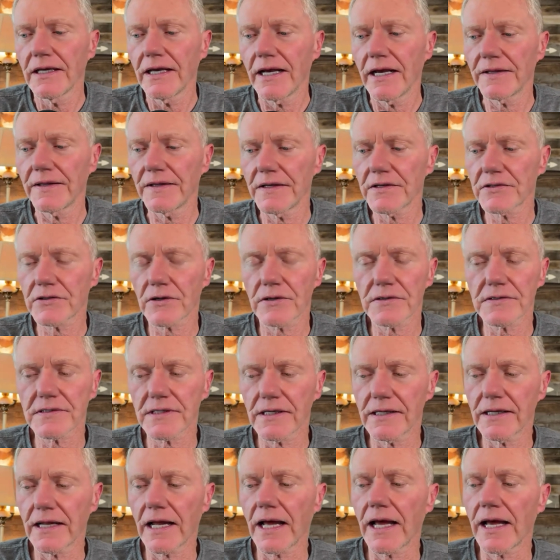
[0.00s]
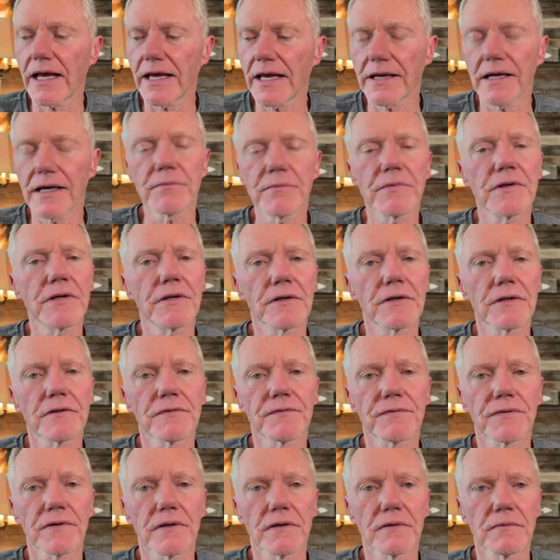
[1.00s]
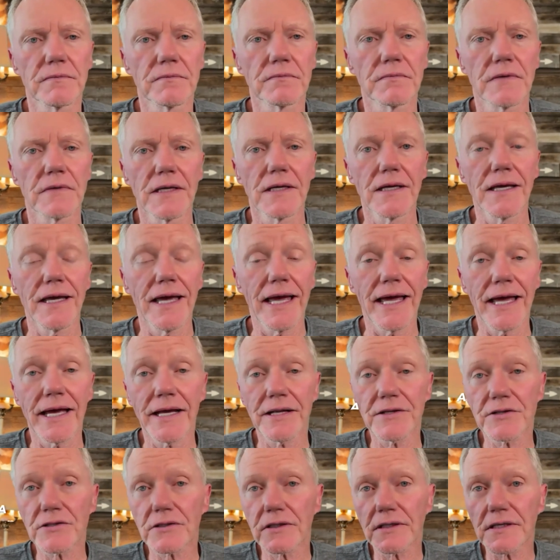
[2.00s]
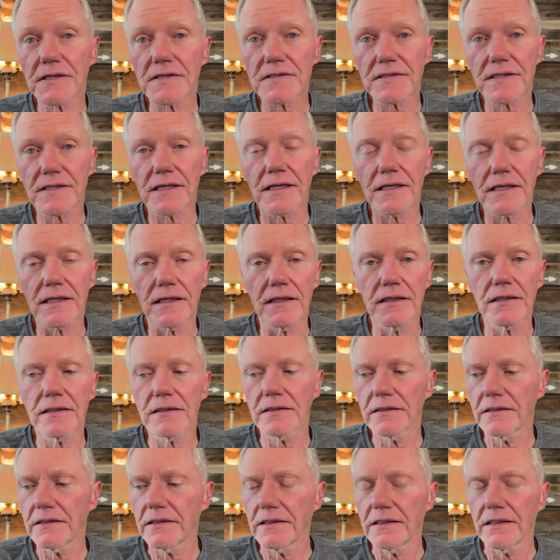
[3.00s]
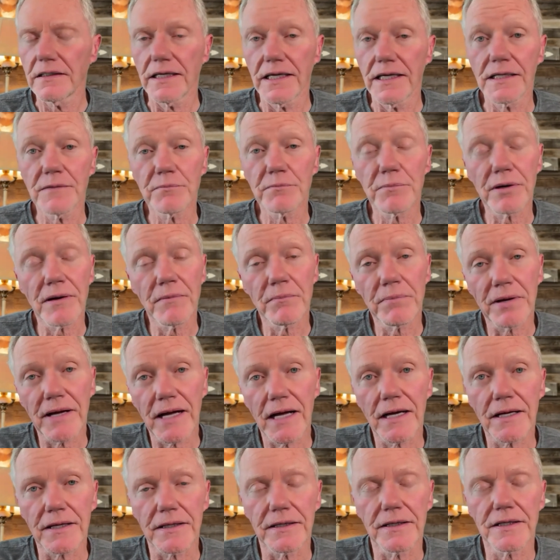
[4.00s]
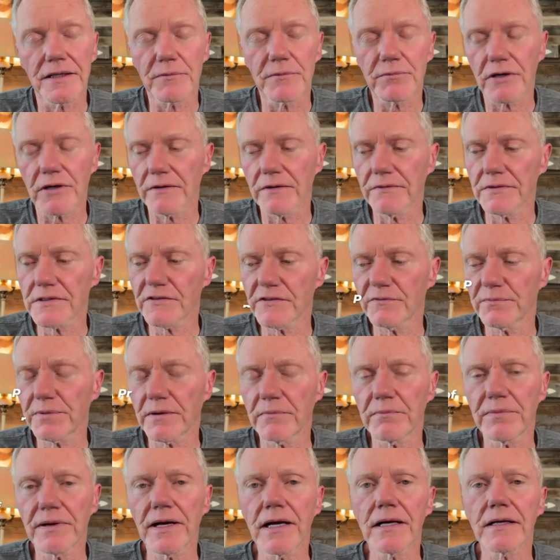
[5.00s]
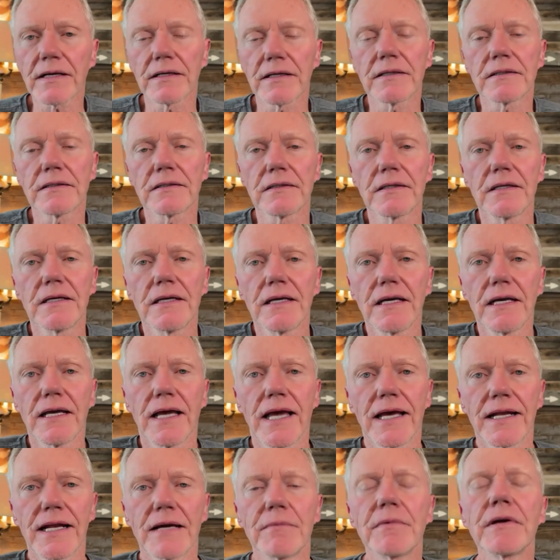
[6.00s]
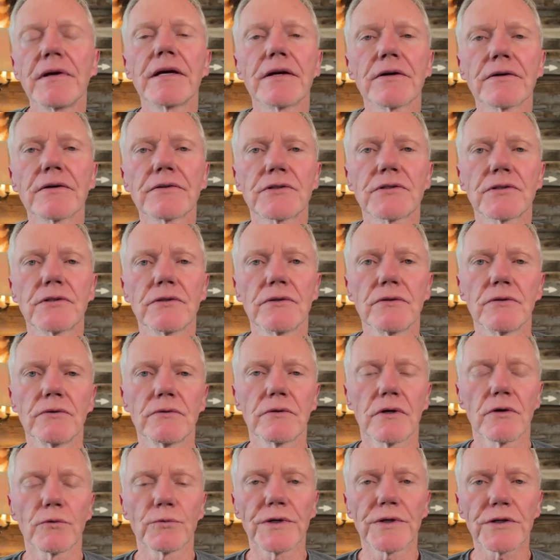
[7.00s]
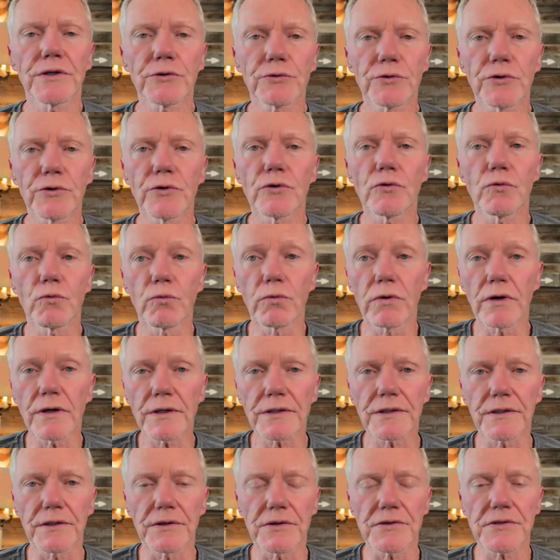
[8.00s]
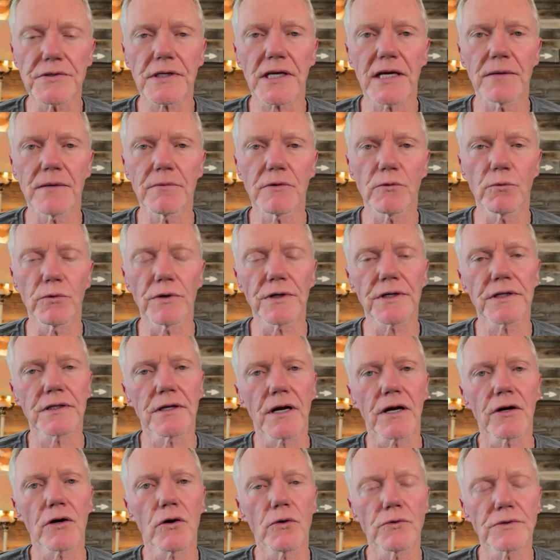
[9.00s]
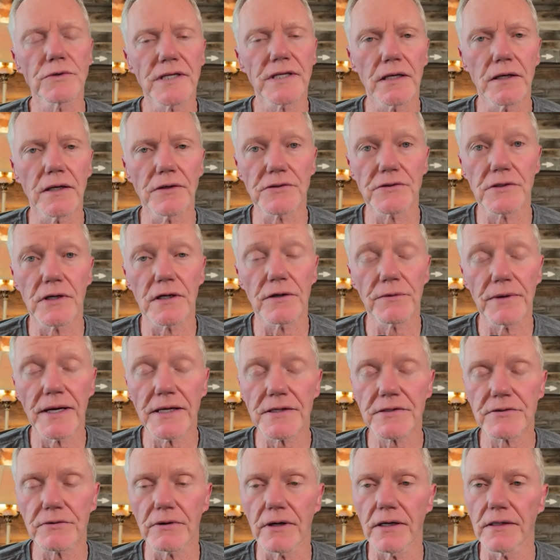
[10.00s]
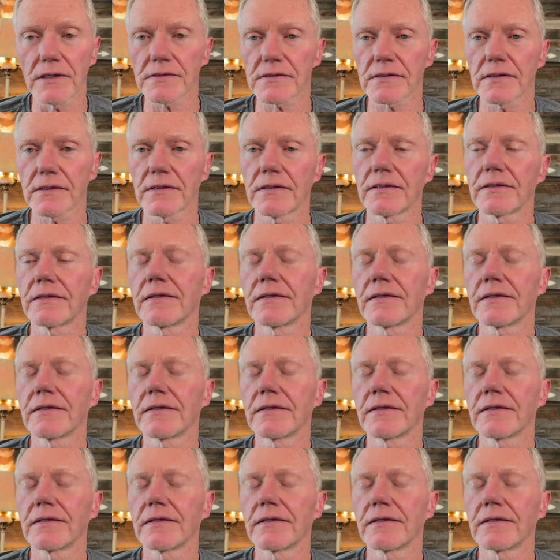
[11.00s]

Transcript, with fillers: And they start saying, hi, I'm here from Angeles City in Pampanga, the province of Pampanga. And I'm here to recruit workers to come and work in our hotels and our restaurants.